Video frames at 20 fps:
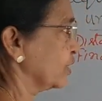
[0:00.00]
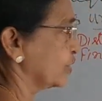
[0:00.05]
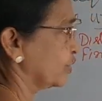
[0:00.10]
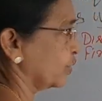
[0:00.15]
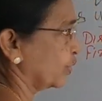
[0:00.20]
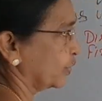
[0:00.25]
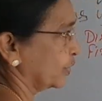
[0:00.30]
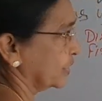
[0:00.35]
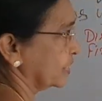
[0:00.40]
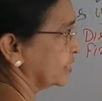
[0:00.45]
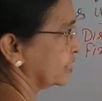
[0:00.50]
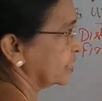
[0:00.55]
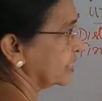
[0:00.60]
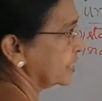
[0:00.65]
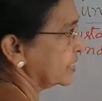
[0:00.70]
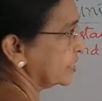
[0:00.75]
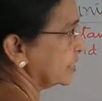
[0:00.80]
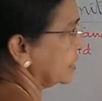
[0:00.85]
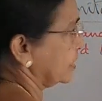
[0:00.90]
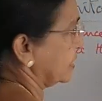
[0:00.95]
So
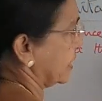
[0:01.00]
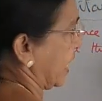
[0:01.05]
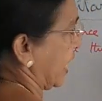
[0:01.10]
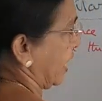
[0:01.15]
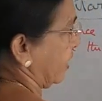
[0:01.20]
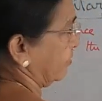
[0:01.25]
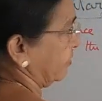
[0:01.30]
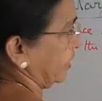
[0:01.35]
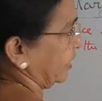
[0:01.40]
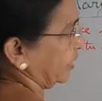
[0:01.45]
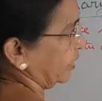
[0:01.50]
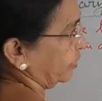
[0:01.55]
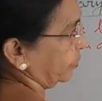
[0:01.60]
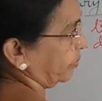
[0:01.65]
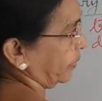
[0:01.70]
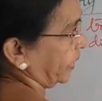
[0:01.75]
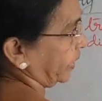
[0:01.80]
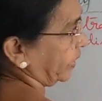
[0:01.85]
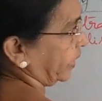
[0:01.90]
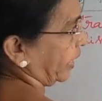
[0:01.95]
distance travelled
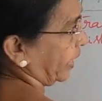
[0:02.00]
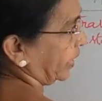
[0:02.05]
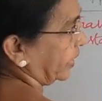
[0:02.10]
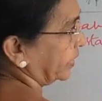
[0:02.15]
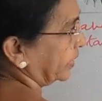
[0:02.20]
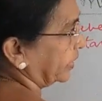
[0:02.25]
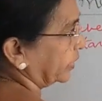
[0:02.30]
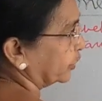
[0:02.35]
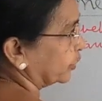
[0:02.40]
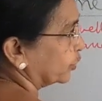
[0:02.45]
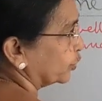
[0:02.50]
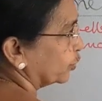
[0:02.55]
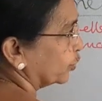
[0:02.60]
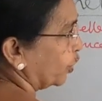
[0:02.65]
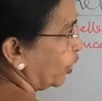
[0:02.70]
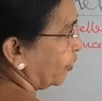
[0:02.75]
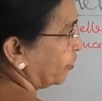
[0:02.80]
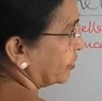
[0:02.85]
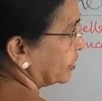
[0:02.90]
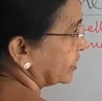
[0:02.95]
by Karan in 2
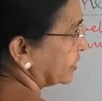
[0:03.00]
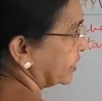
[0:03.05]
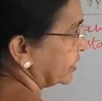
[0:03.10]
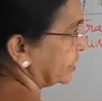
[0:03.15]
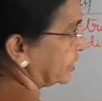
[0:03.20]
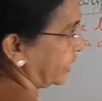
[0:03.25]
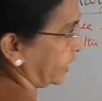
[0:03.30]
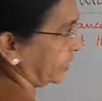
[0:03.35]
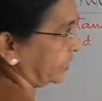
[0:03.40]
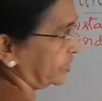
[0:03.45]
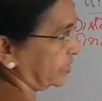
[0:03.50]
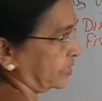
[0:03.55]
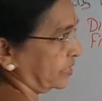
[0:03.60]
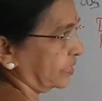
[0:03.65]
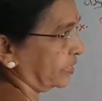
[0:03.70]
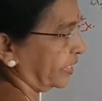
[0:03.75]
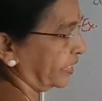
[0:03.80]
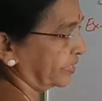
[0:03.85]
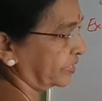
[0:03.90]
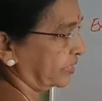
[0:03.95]
hours is
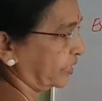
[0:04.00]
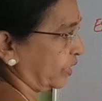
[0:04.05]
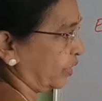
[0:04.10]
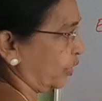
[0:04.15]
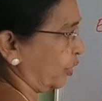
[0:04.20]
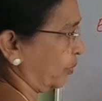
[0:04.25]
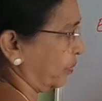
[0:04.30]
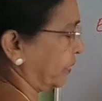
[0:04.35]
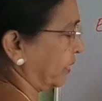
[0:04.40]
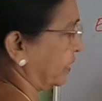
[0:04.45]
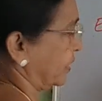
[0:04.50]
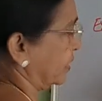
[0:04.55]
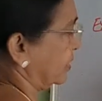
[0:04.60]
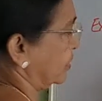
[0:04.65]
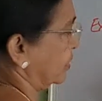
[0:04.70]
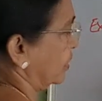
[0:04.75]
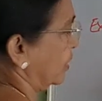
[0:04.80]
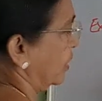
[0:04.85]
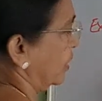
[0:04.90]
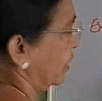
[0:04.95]
8
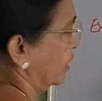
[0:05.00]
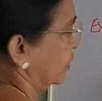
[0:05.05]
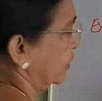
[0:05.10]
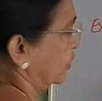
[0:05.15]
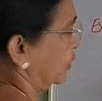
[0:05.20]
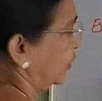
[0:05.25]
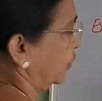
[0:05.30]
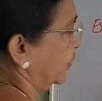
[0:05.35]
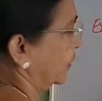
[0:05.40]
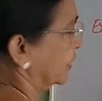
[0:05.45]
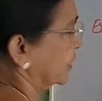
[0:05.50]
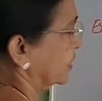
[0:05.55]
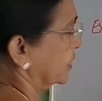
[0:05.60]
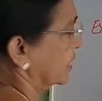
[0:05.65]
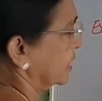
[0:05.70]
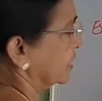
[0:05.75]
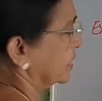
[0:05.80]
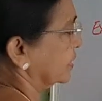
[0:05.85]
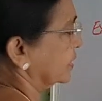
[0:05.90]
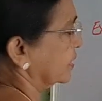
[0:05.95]
kilometers. So
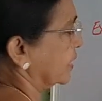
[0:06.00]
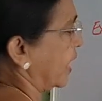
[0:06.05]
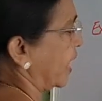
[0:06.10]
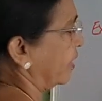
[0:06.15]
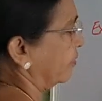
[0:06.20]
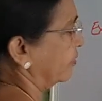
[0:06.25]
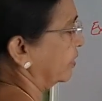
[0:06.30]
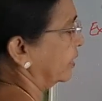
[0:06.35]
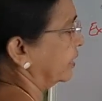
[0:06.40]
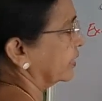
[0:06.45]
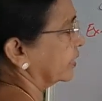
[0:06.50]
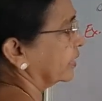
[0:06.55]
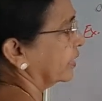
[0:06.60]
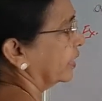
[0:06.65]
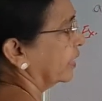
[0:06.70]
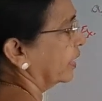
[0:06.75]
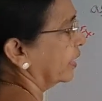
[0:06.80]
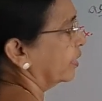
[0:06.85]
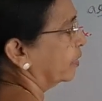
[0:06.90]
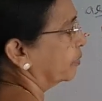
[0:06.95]
distance travelled
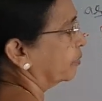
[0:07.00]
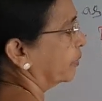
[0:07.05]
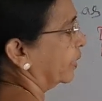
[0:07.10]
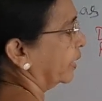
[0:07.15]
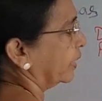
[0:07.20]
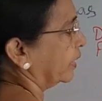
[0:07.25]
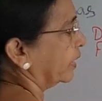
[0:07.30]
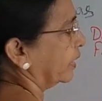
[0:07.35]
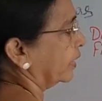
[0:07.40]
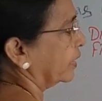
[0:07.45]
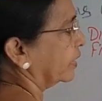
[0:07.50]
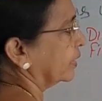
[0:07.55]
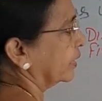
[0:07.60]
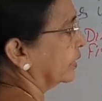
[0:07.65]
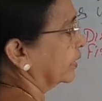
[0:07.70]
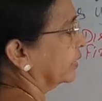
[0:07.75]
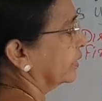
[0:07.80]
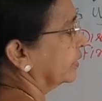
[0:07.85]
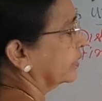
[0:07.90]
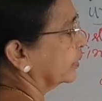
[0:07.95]
by Karan
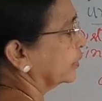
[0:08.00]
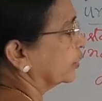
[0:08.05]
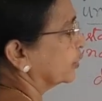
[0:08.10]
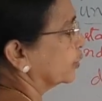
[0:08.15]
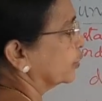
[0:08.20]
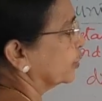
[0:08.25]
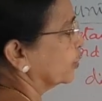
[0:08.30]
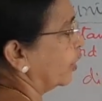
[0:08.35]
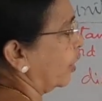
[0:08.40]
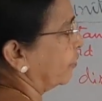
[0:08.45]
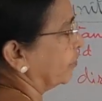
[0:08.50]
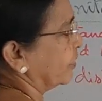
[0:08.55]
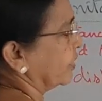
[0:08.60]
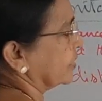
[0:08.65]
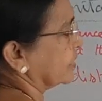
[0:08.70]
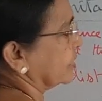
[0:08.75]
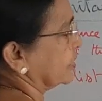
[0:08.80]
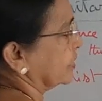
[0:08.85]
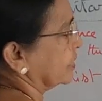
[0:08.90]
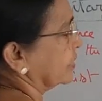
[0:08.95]
in 2
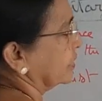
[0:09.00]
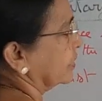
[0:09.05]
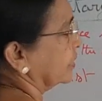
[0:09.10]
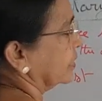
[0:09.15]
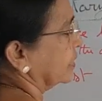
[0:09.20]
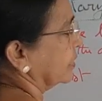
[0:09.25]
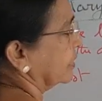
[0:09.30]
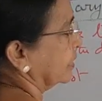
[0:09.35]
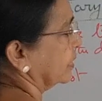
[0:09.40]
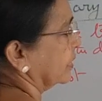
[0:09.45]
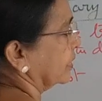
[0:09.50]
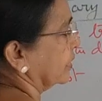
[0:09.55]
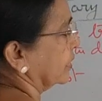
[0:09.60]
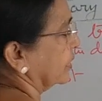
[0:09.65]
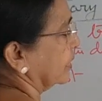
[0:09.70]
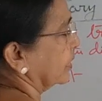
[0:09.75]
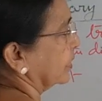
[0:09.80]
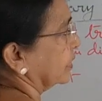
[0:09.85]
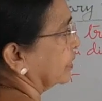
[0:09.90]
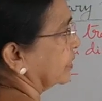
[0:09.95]
hours
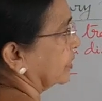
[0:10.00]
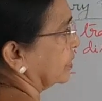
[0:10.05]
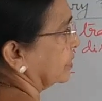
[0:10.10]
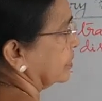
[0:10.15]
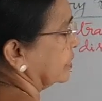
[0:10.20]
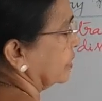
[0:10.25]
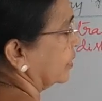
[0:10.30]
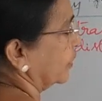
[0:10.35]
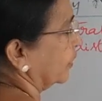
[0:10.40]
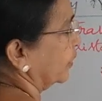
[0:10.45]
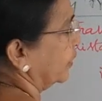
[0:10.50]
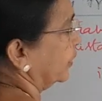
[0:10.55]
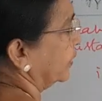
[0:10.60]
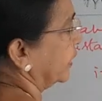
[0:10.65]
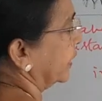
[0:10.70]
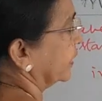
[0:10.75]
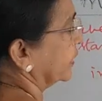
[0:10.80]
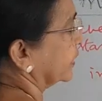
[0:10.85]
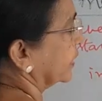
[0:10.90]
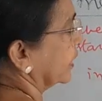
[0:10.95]
is equal to
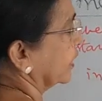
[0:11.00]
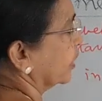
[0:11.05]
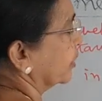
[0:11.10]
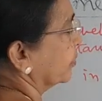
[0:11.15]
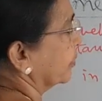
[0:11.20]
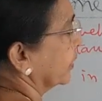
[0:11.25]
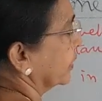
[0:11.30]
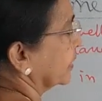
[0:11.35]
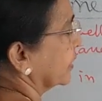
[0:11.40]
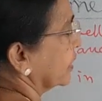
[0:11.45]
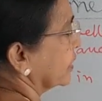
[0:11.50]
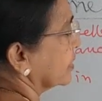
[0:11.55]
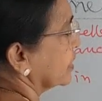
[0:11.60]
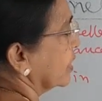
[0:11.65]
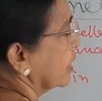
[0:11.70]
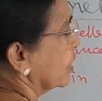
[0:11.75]
8 kilometers.